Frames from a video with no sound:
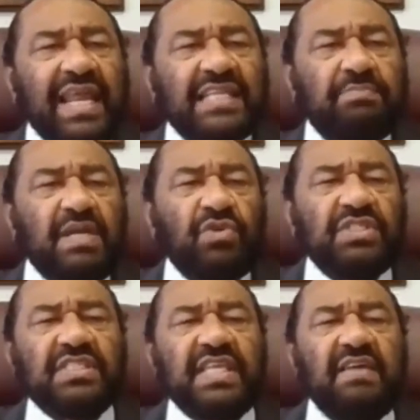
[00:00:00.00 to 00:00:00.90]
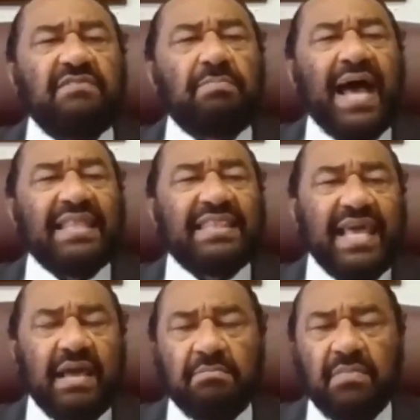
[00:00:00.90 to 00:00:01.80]
it has been received by
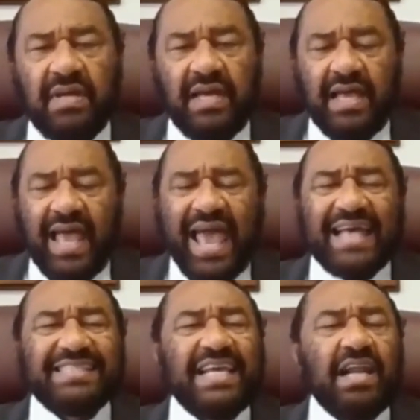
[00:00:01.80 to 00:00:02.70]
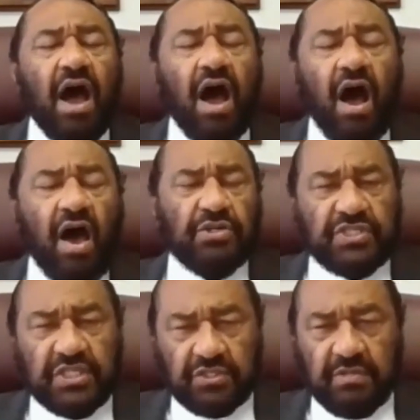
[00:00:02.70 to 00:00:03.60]
them as an honor
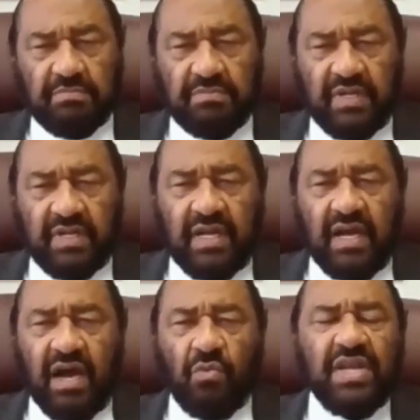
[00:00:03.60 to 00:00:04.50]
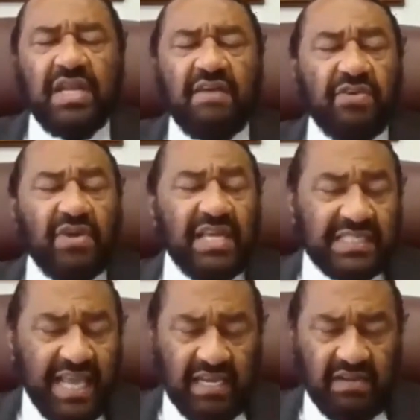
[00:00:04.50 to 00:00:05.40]
system. We never
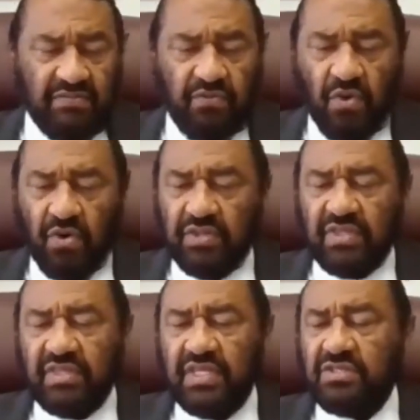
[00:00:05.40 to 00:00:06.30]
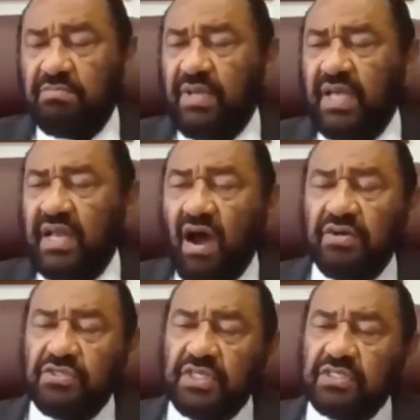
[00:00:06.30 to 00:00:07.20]
intended for this to be an
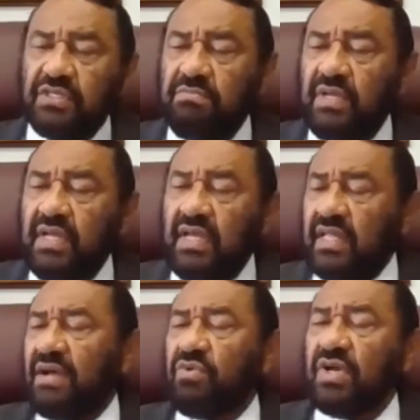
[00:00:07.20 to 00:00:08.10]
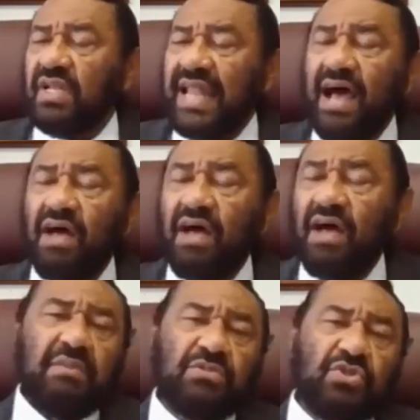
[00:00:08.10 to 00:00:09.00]
honor system that would allow
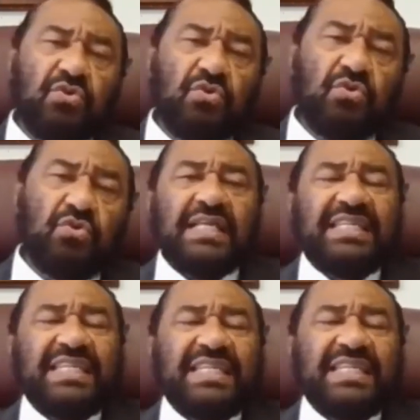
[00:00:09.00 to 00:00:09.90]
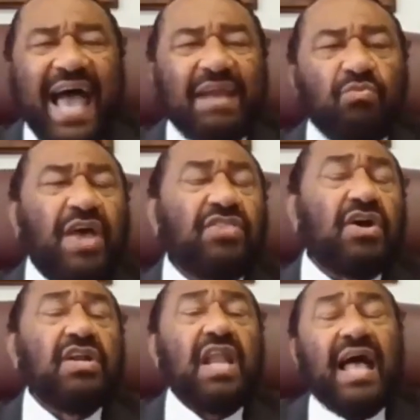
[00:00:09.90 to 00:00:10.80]
them to decide
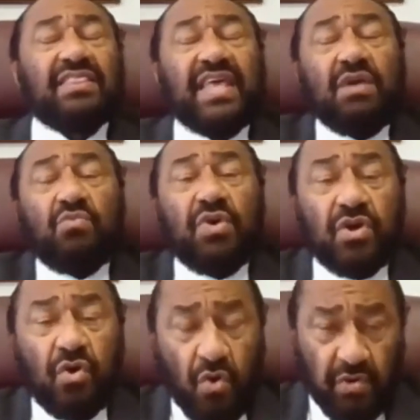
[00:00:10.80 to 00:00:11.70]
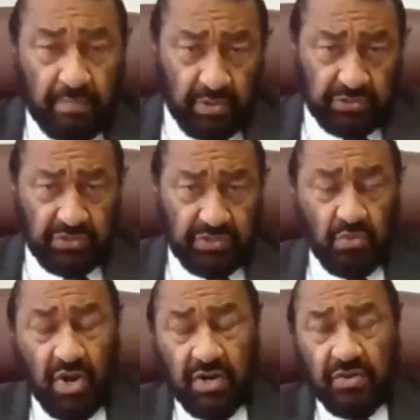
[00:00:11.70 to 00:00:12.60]
whether or not they would accord persons
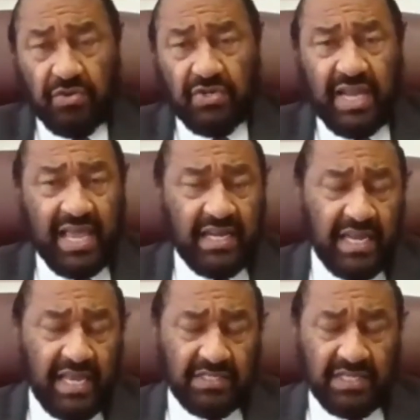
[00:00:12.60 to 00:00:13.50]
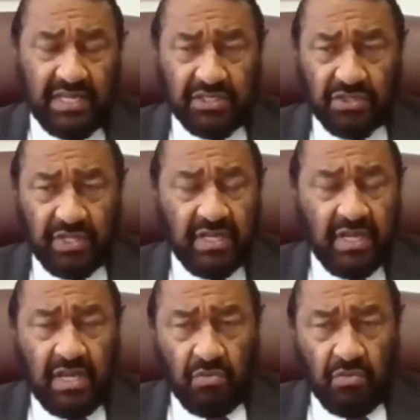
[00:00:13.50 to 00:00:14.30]
the 180 days initially